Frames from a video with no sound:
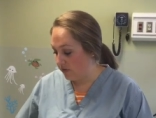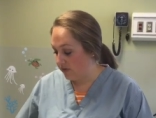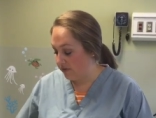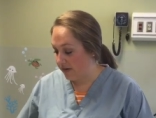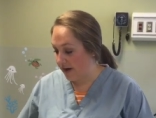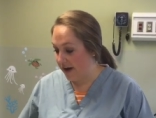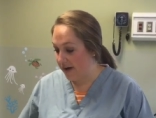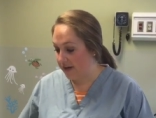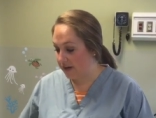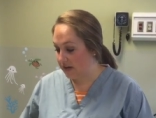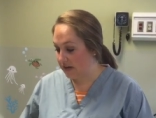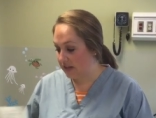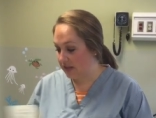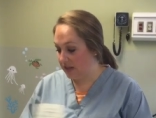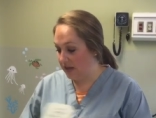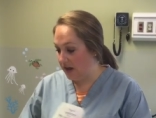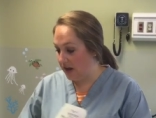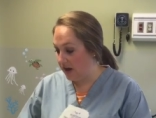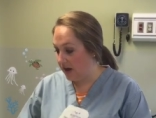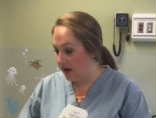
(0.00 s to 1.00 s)
We've got
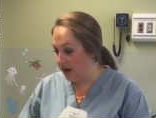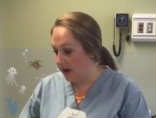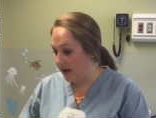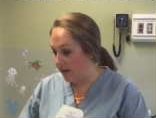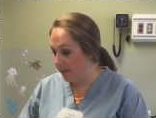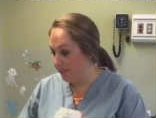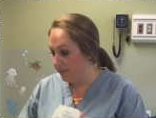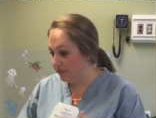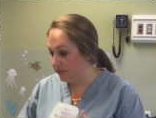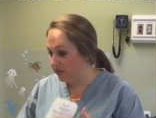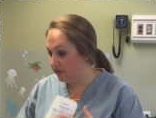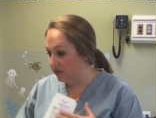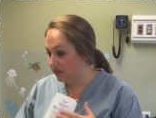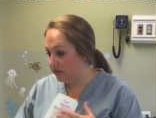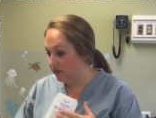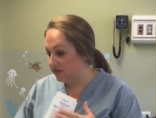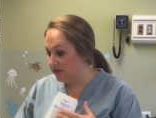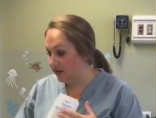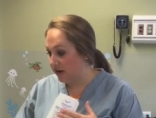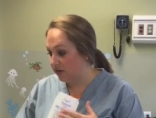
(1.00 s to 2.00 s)
the, um,
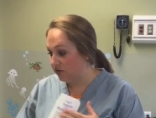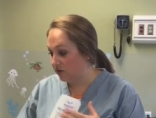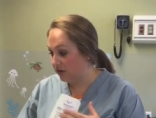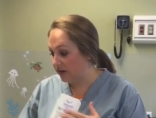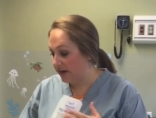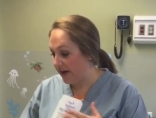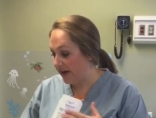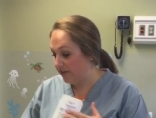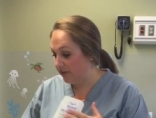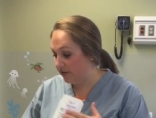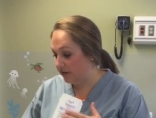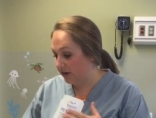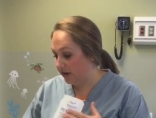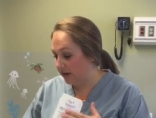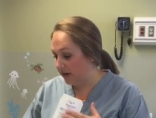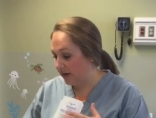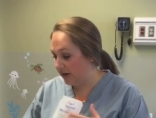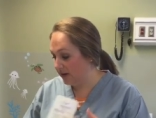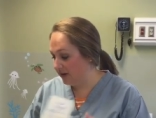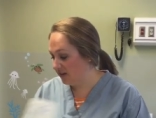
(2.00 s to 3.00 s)
the suction
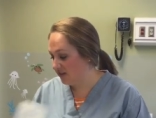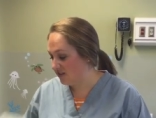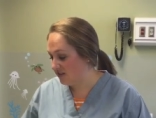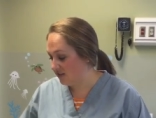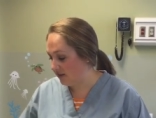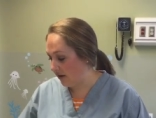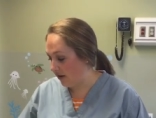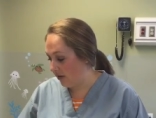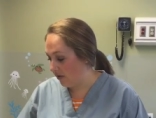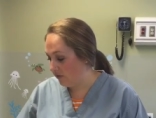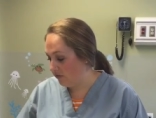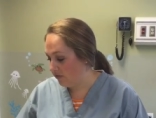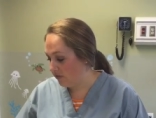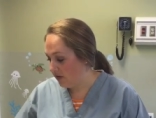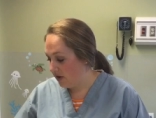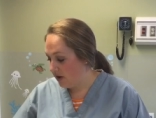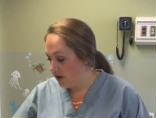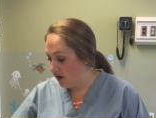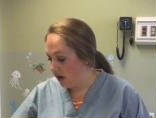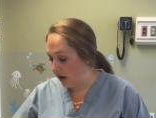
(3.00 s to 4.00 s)
catheter and itself,
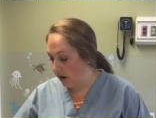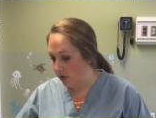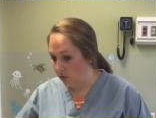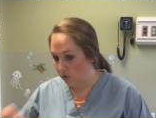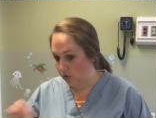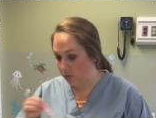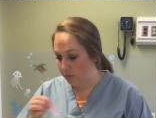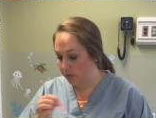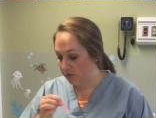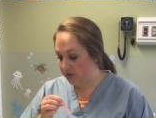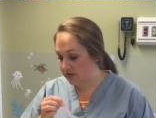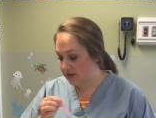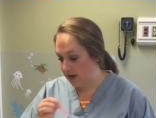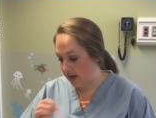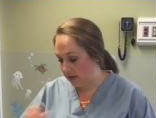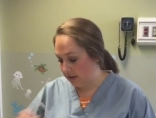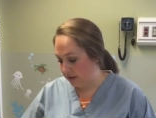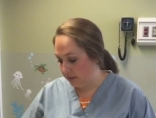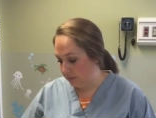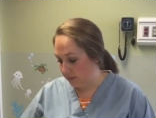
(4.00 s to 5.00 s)
our normal
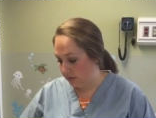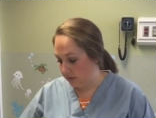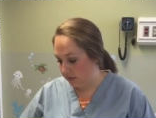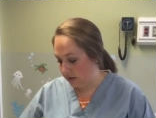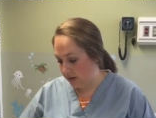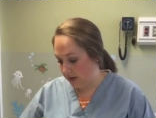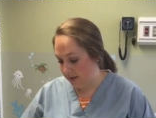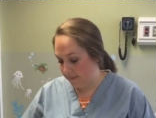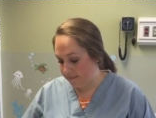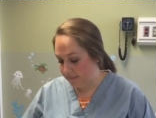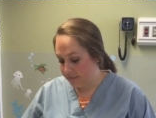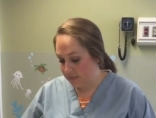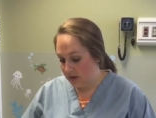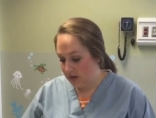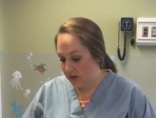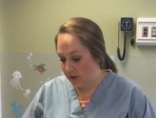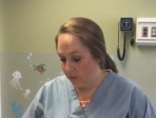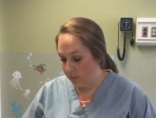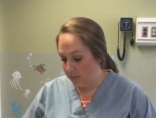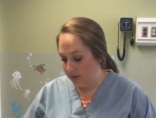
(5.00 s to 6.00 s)
saline bullet.
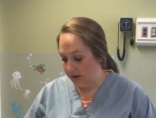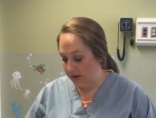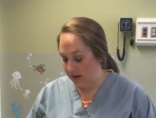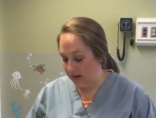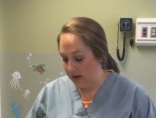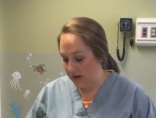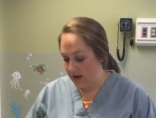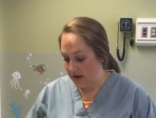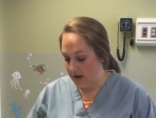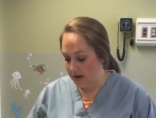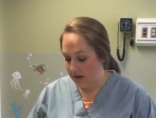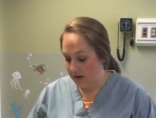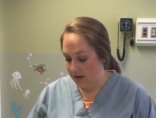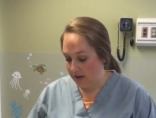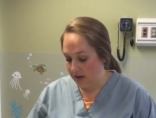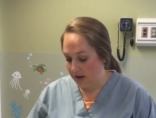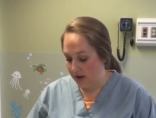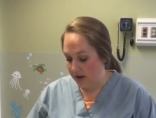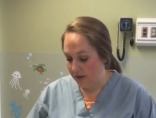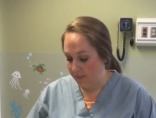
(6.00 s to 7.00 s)
We need
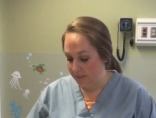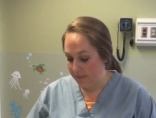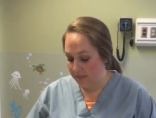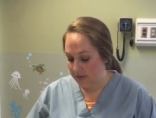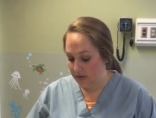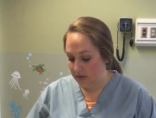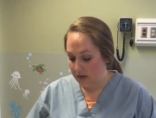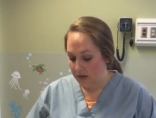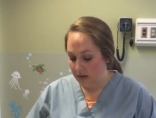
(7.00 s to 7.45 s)
um,